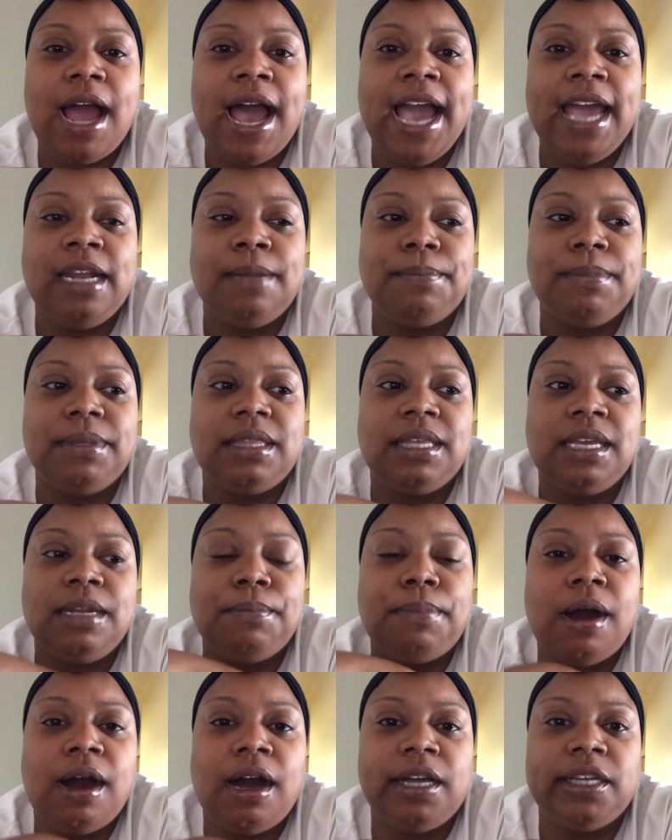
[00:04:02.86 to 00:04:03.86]
item, but then
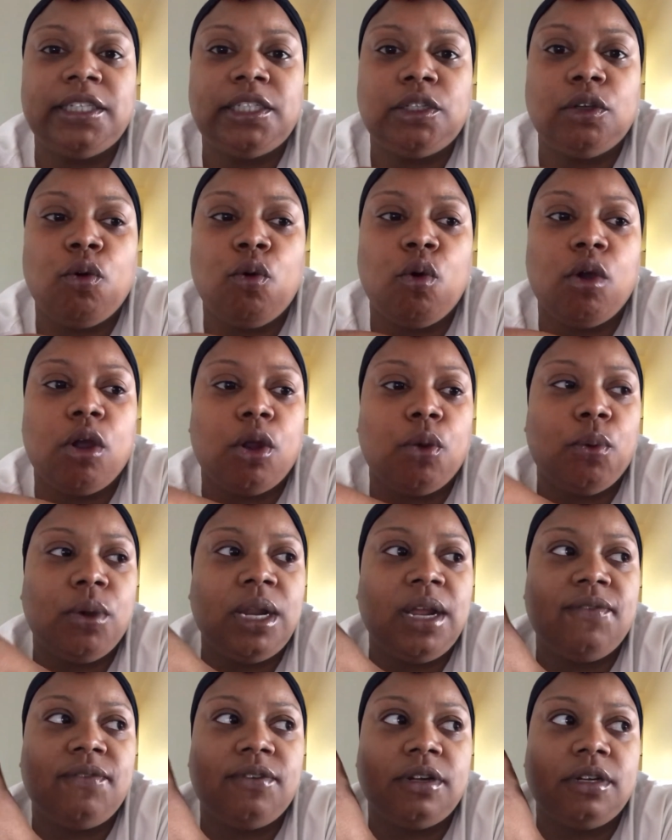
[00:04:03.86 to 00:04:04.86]
Posh or
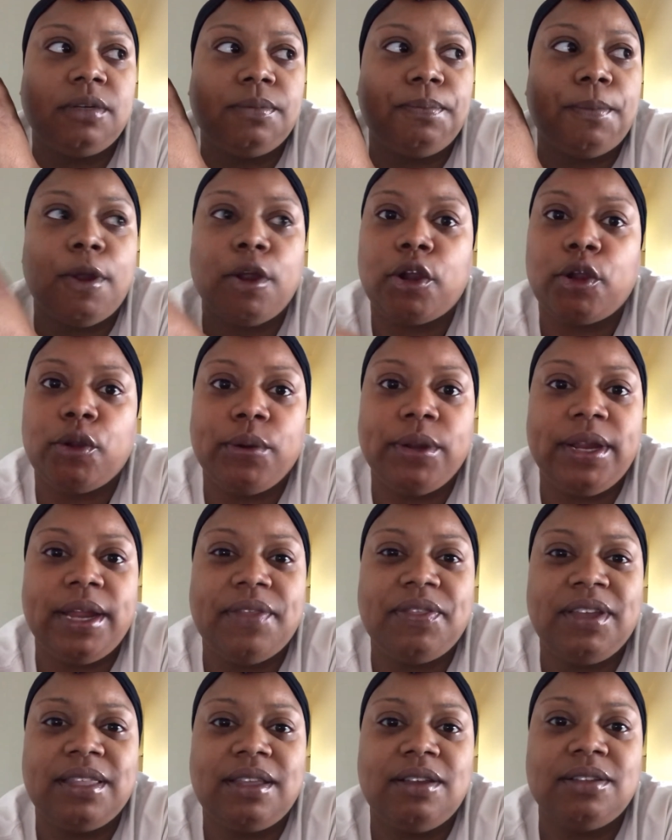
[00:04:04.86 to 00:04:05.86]
whatever, Mercury, I
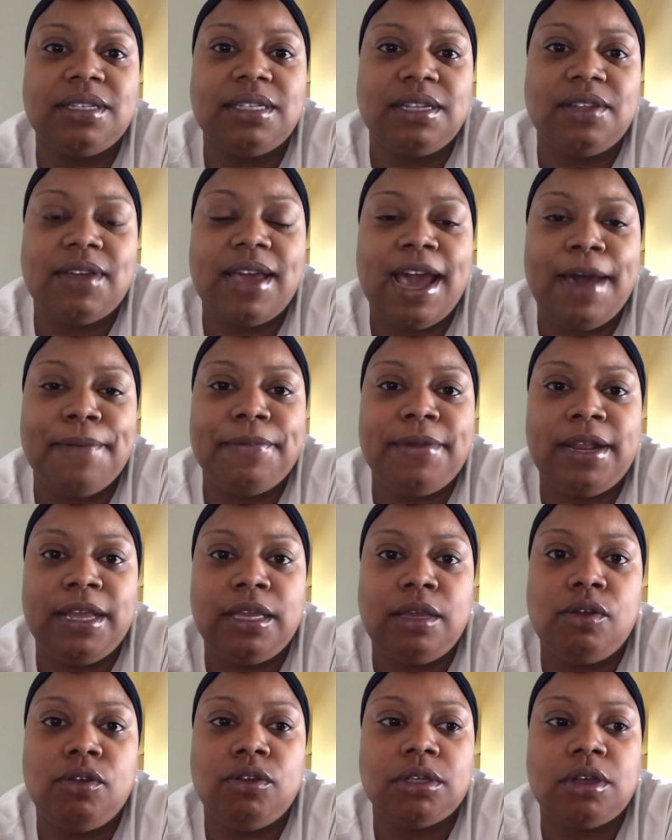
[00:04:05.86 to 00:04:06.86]
think there's another app that they
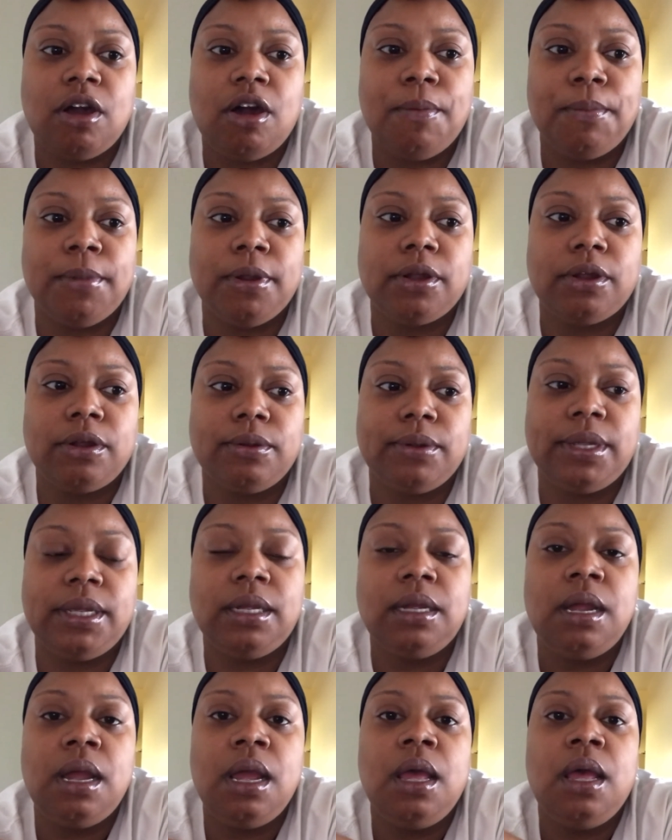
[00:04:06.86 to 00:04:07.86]
use called
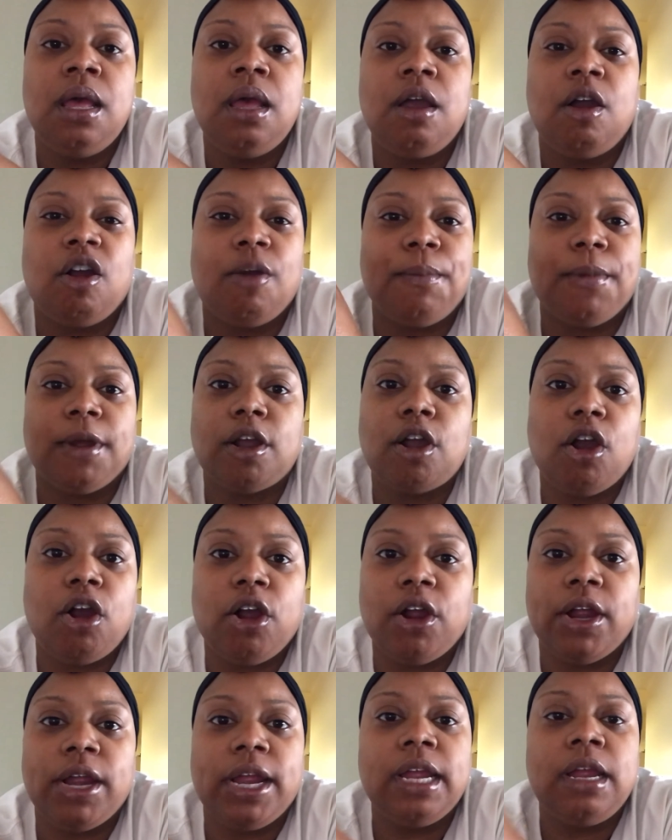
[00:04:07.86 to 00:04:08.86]
Mercury or
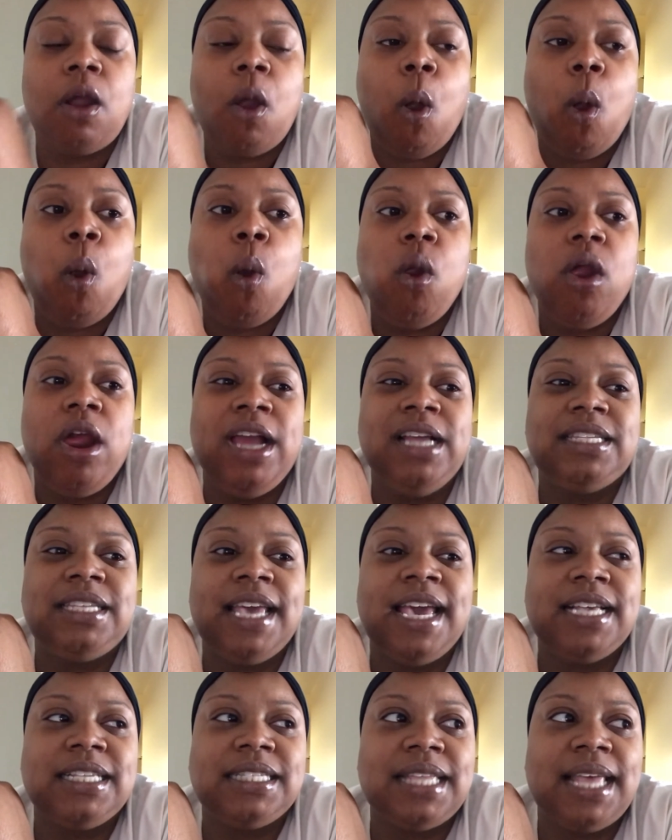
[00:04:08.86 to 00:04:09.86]
Mercari. It
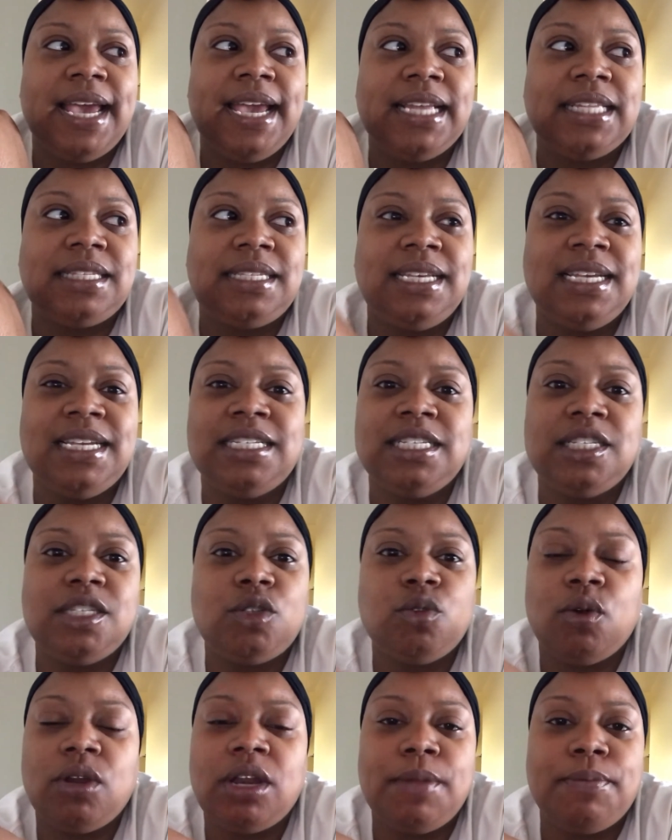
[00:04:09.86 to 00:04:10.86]
takes like
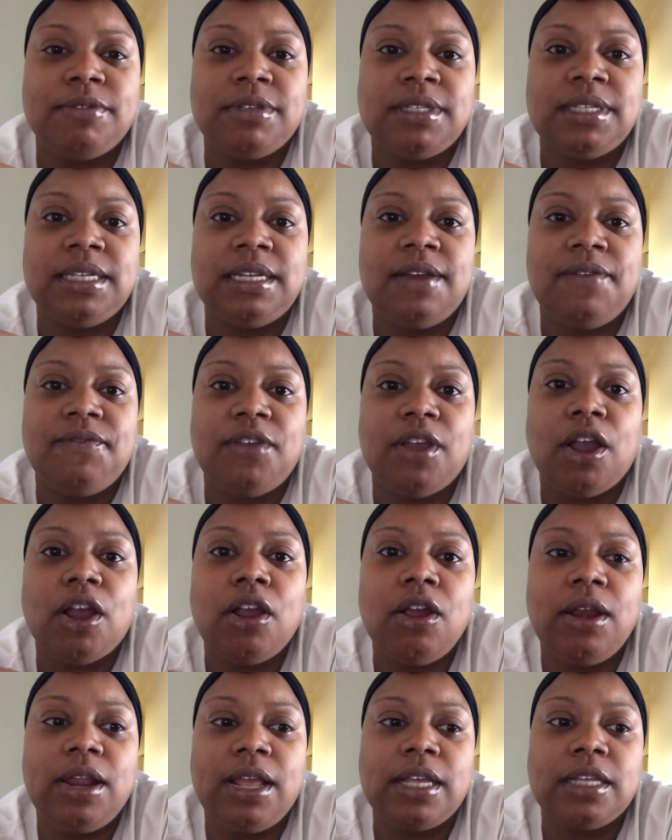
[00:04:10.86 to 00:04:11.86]
10-20% of your
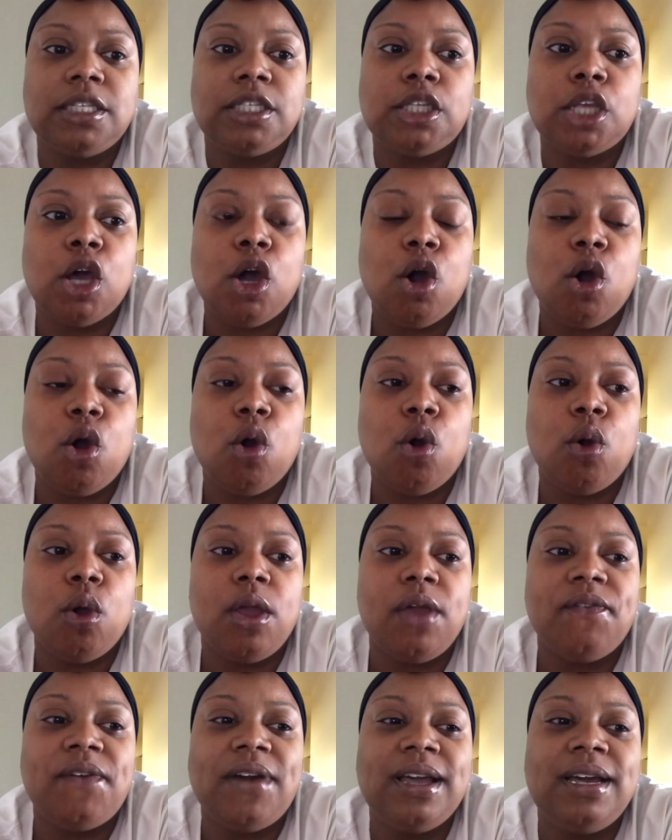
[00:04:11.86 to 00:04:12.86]
earnings. So
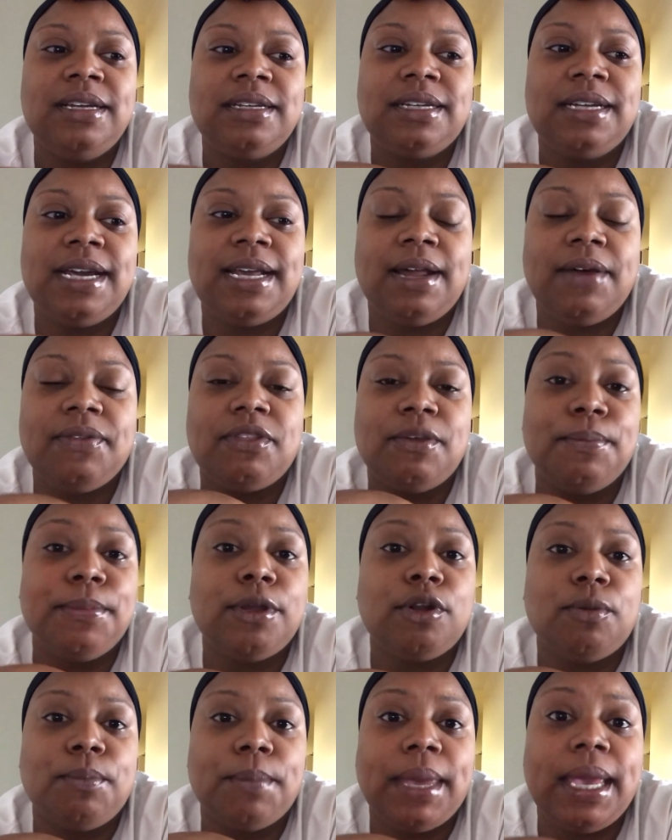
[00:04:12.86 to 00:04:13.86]
if I could cut out the
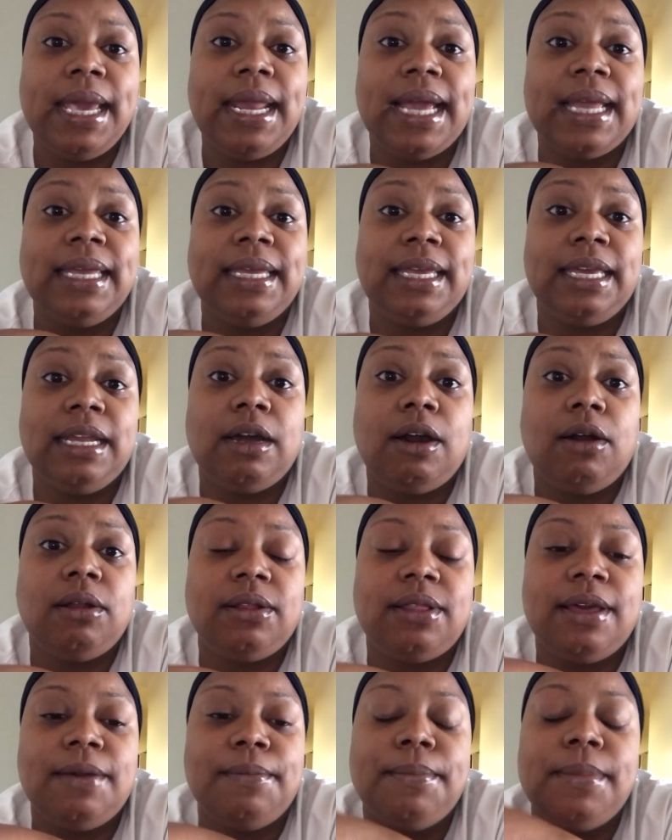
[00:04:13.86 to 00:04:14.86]
middleman, I can get all
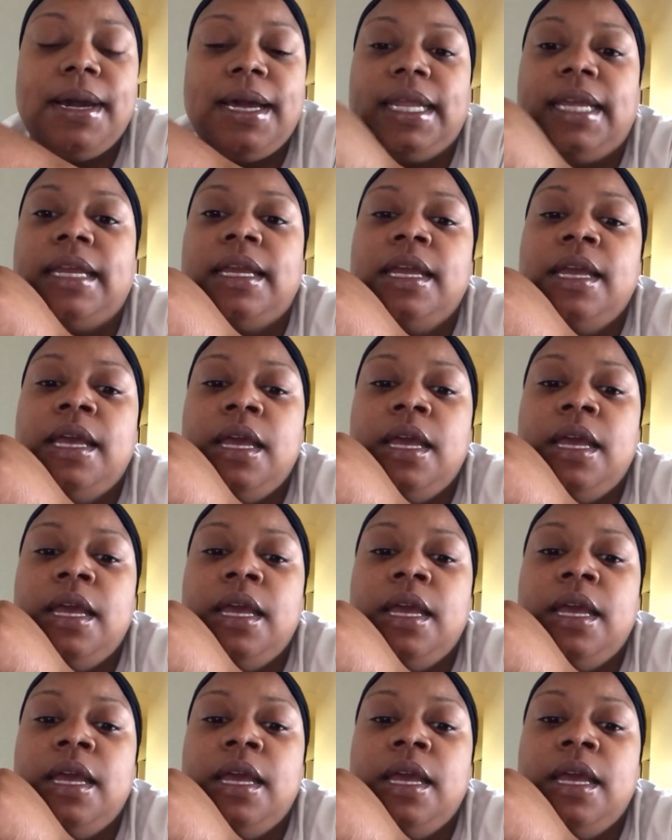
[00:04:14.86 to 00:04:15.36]
of that money.